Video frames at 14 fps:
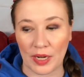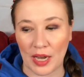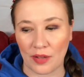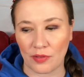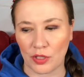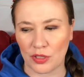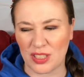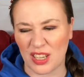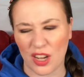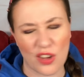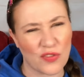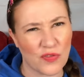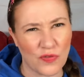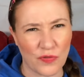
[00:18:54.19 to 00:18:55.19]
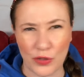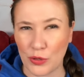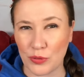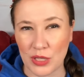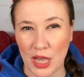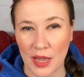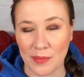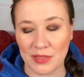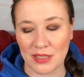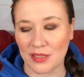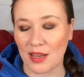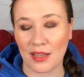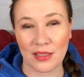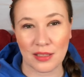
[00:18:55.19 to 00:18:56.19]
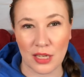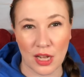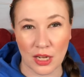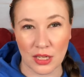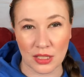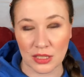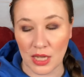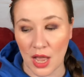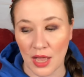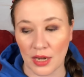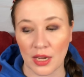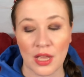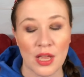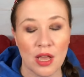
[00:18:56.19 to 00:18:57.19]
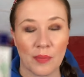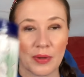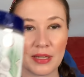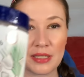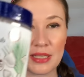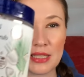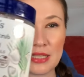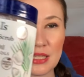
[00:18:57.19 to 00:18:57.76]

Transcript: I've used it a few times, not not a ton, but this